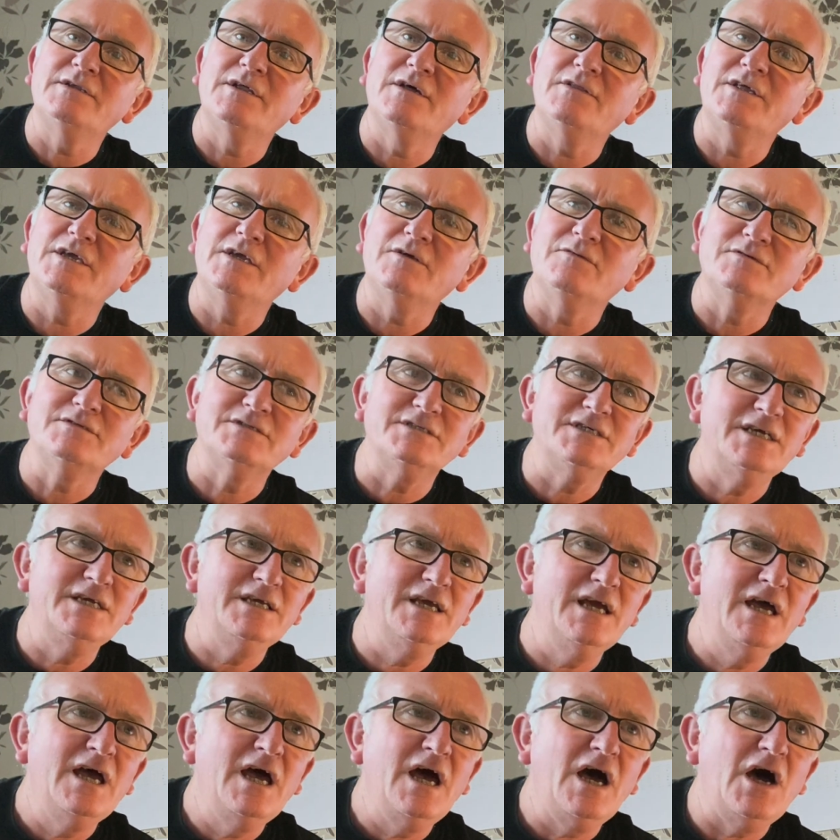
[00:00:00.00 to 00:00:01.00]
I think it was the
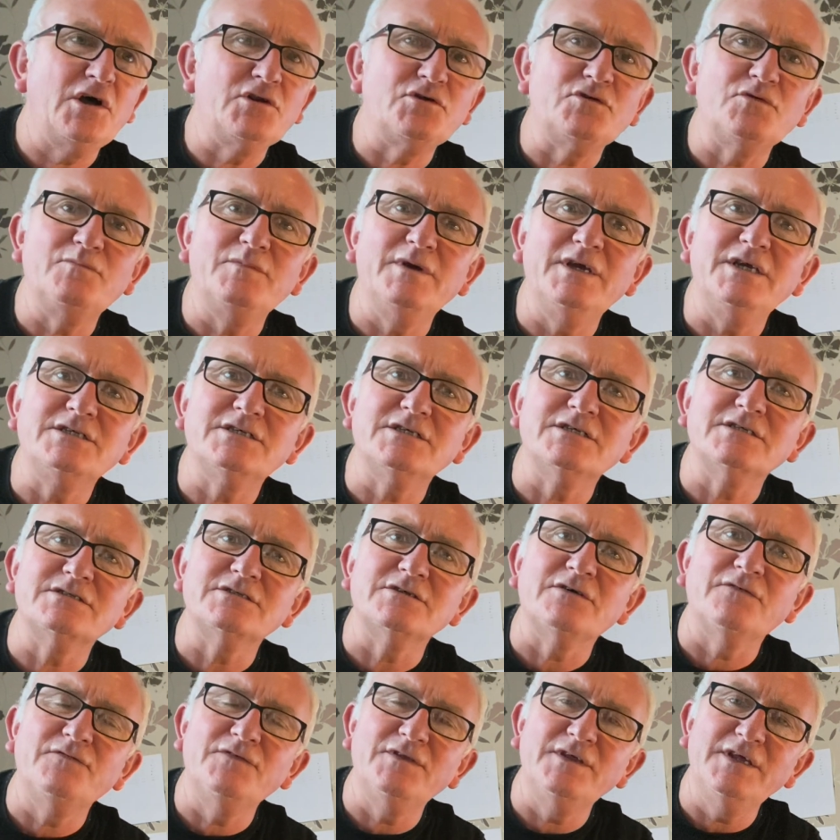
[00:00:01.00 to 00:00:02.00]
100 meters
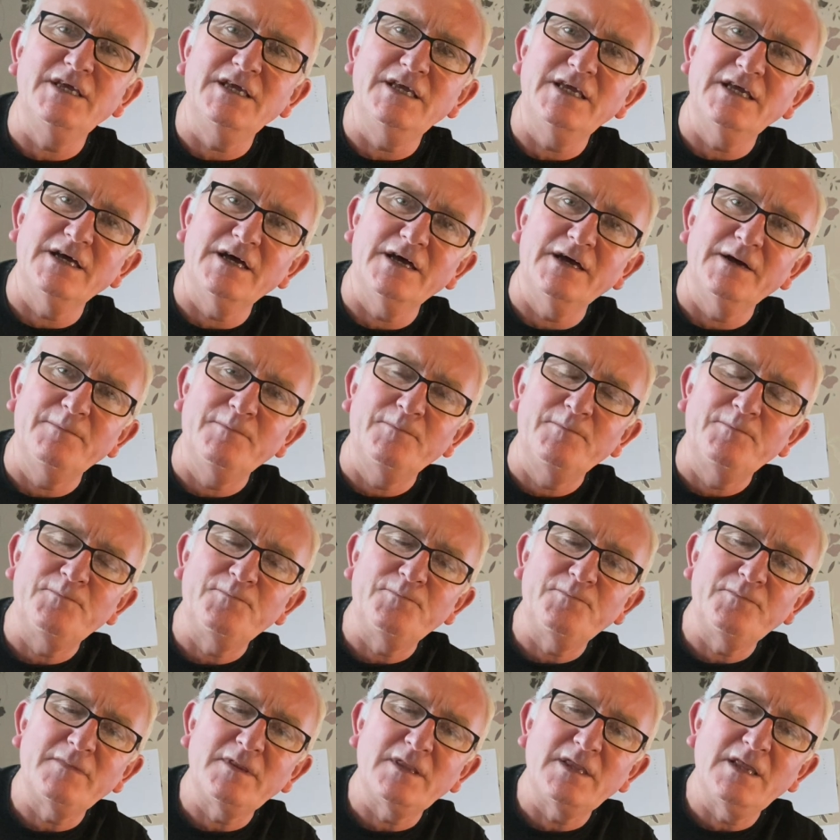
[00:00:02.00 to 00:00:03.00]
of the um,
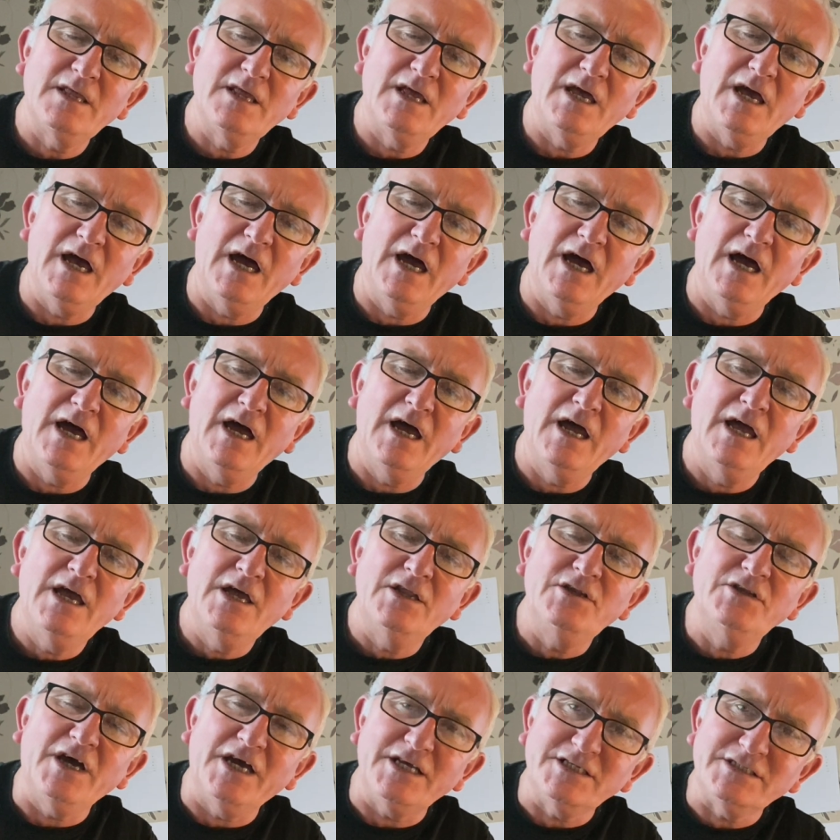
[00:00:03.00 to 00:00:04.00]
uh,
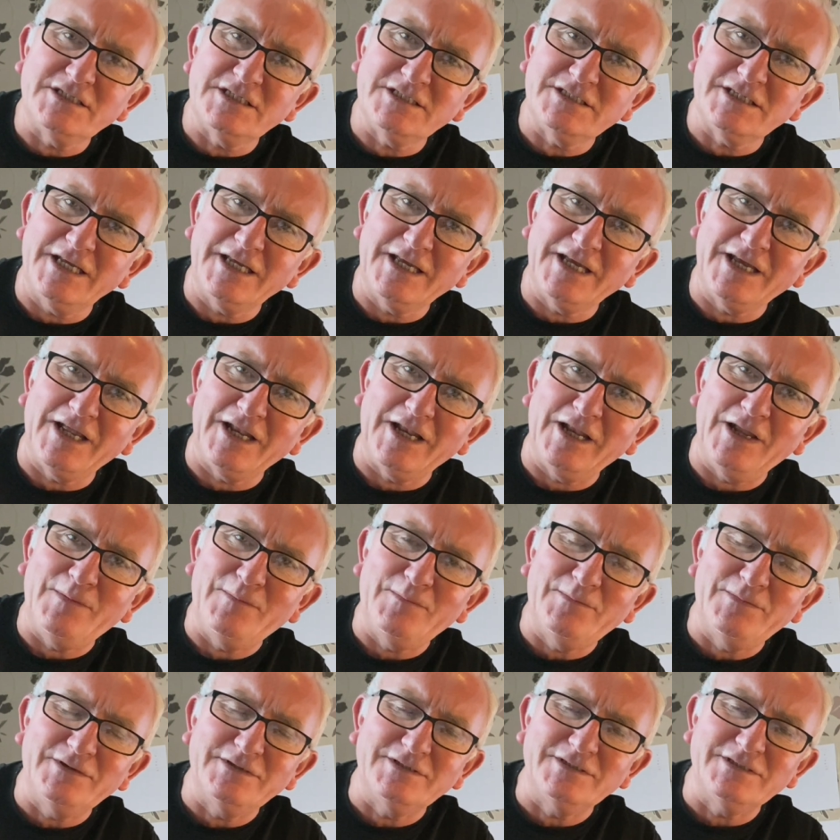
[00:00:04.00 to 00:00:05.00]
Knights of St.
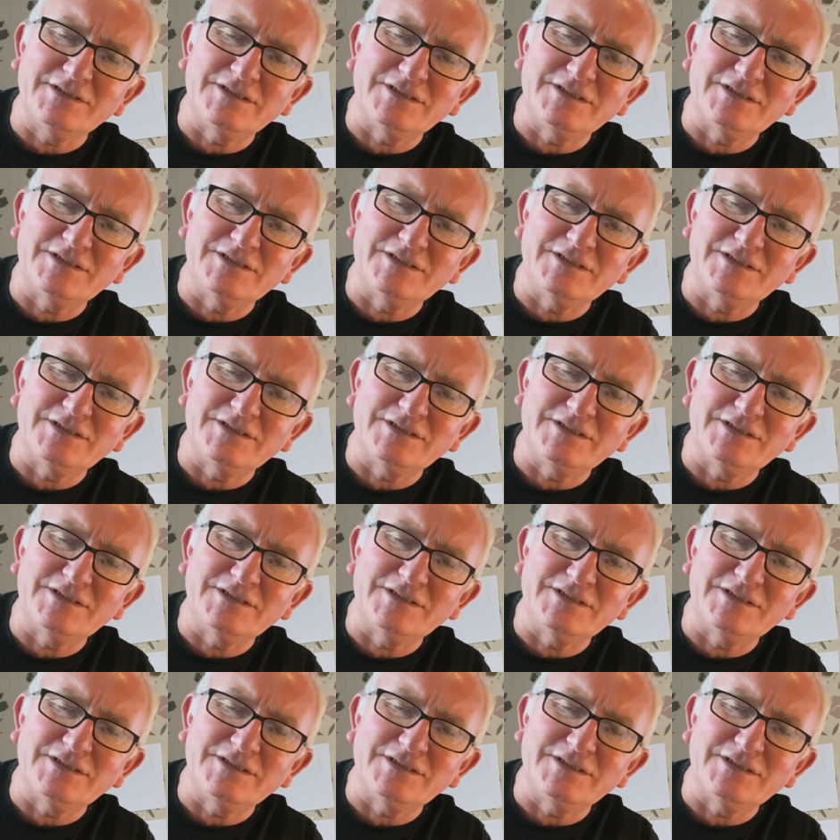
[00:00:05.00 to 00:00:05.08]
Columba